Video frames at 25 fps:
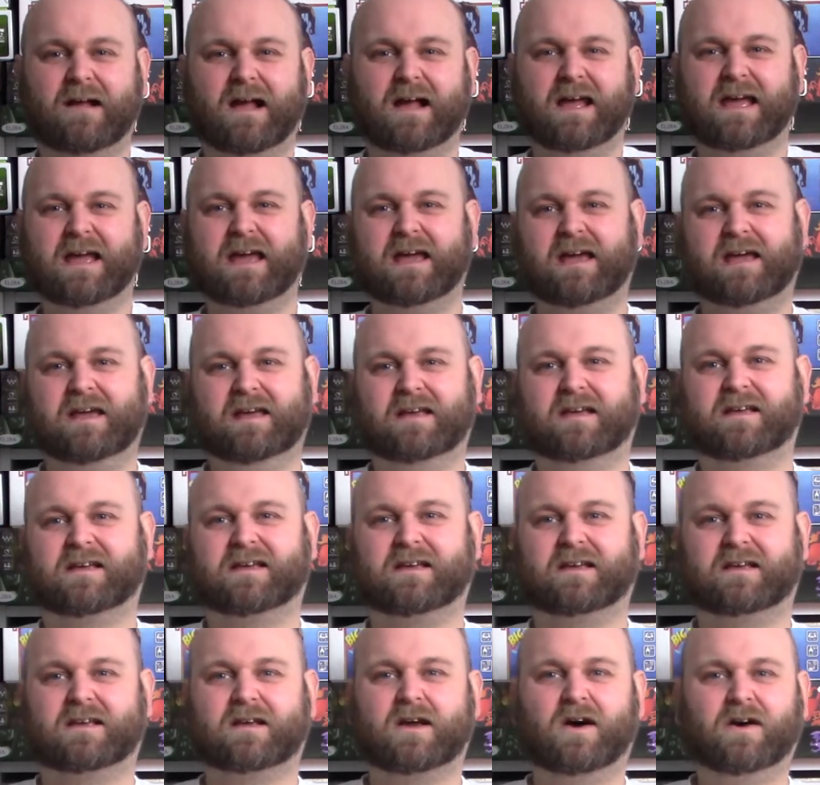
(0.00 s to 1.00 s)
it
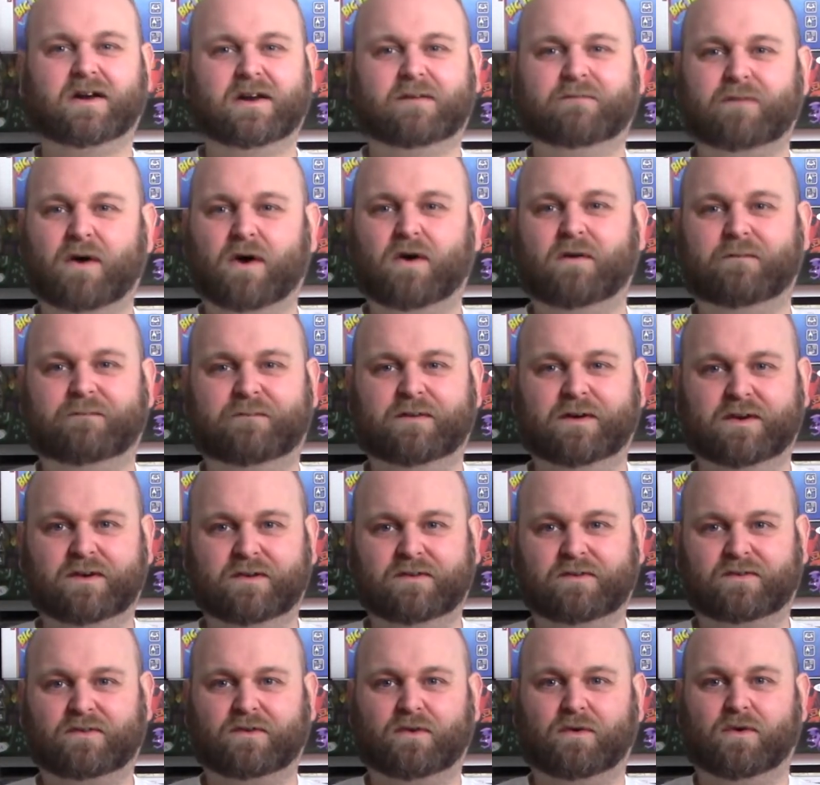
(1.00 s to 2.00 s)
kind of
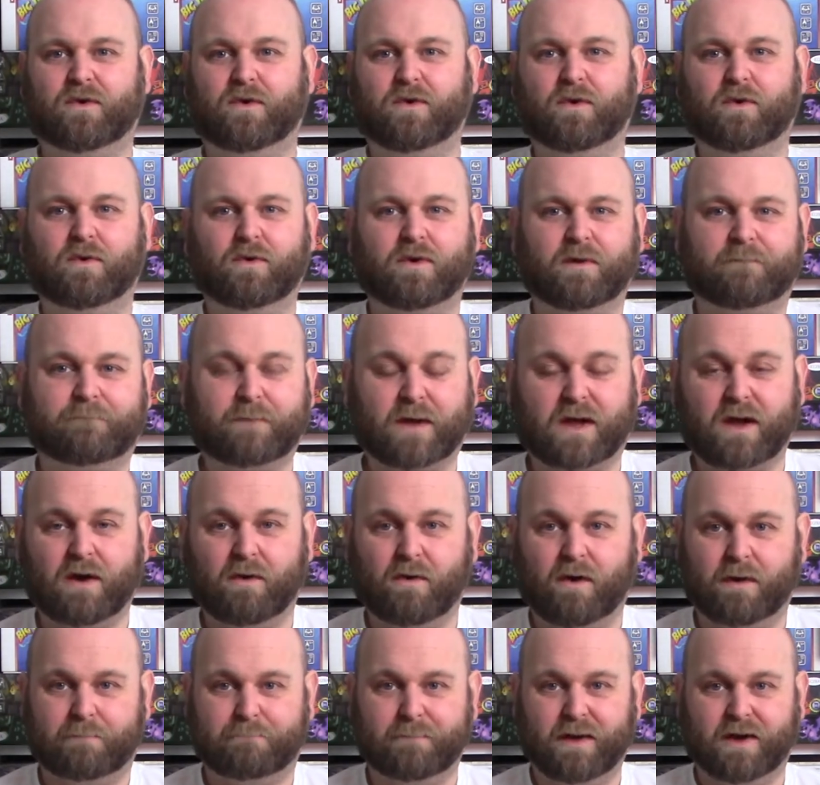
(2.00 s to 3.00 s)
offers all of the
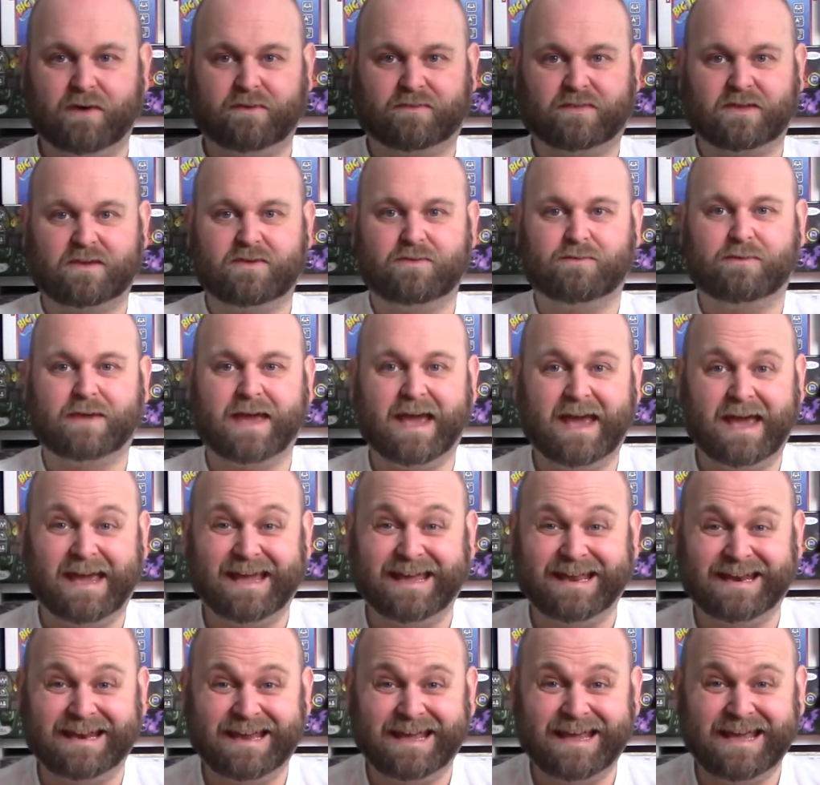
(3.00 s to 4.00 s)
co-op mode that you get
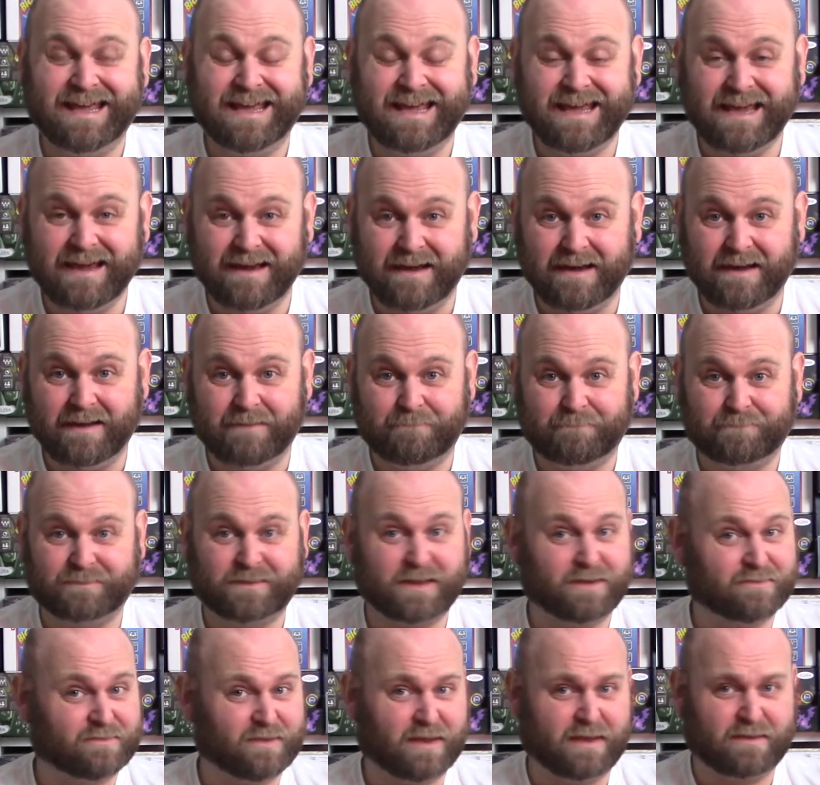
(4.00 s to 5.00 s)
in here.
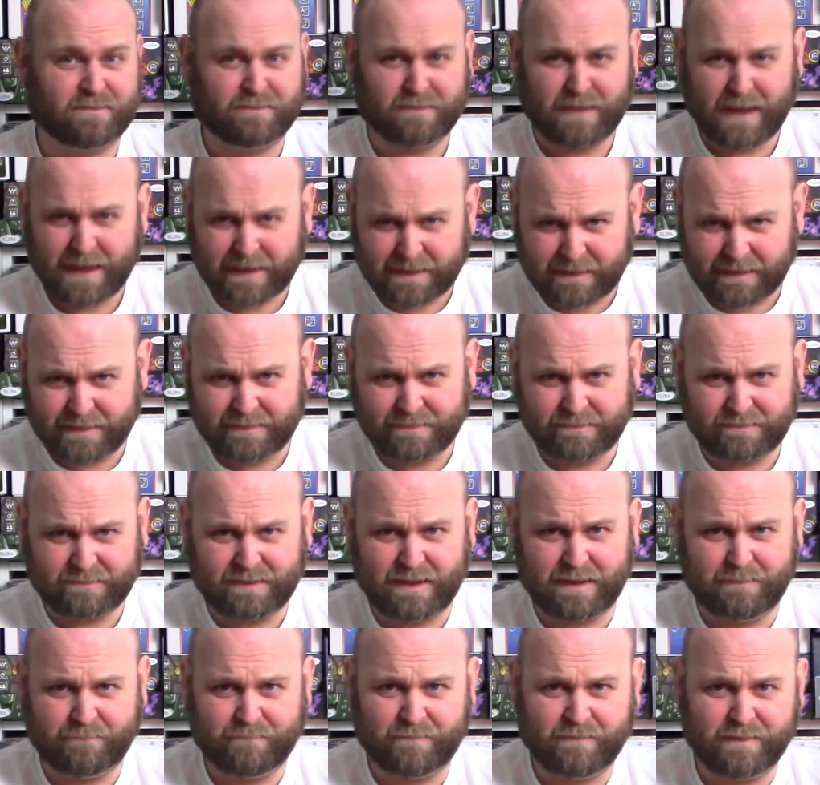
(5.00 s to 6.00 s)
Does exactly the
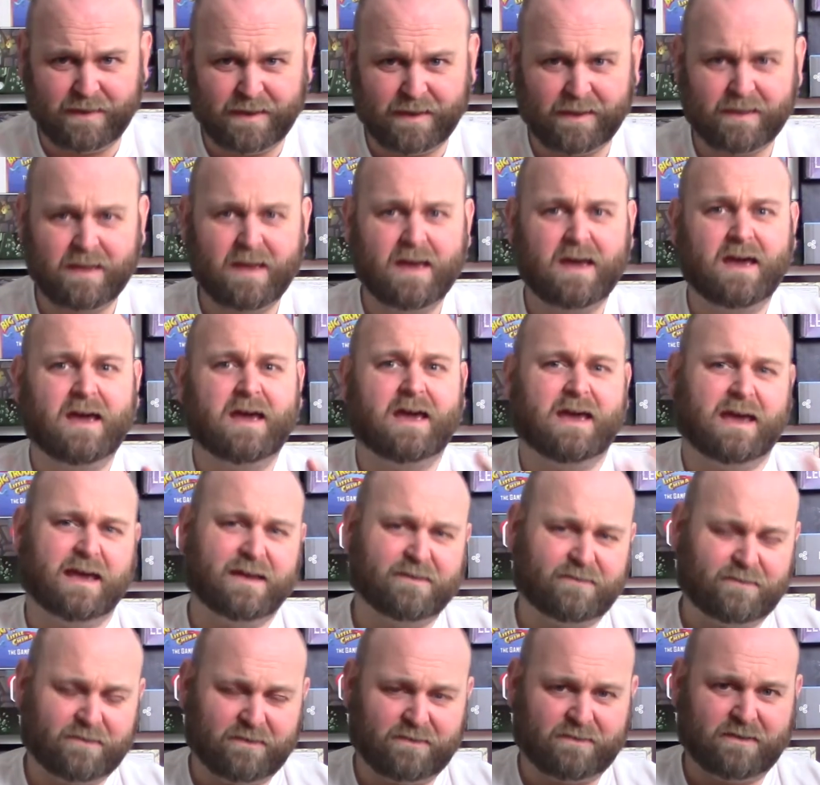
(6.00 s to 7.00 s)
same thing. It's
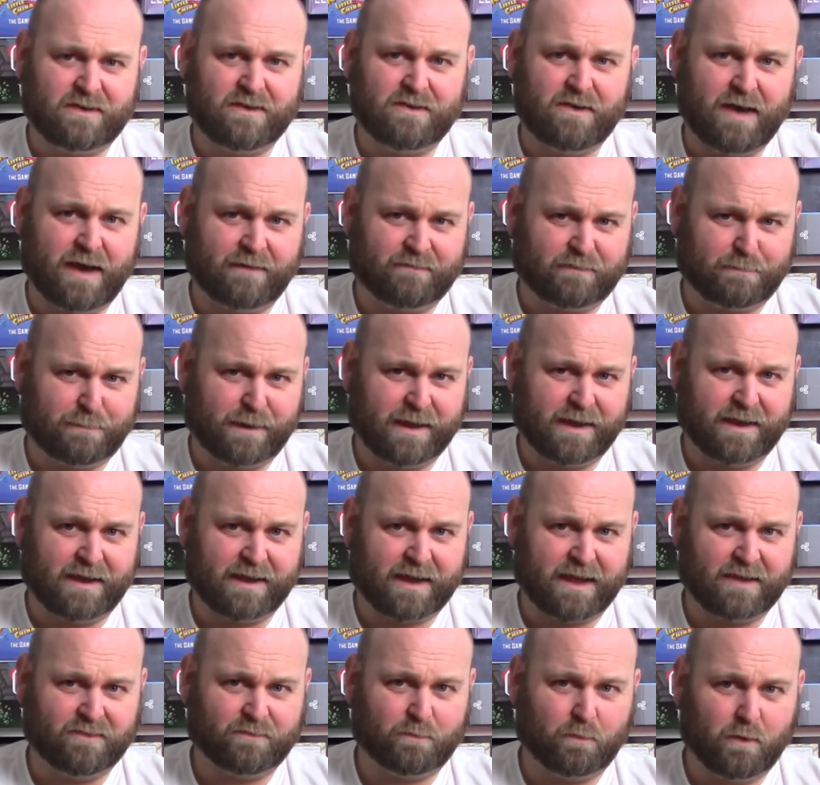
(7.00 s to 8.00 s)
just that you have to play
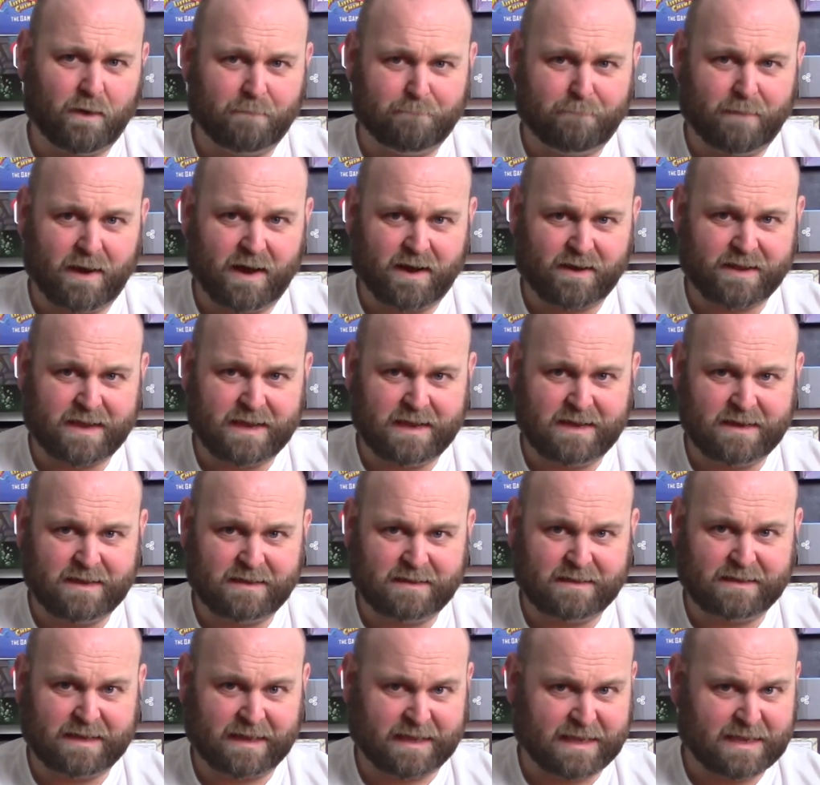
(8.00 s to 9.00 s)
against one Marquis,
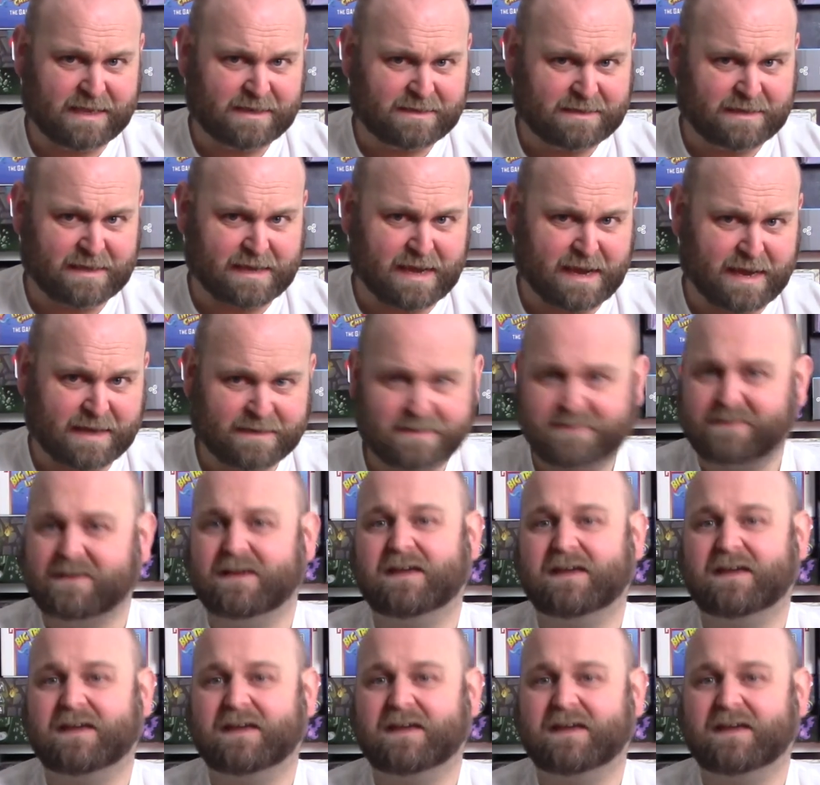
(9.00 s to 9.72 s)
the kitty cat.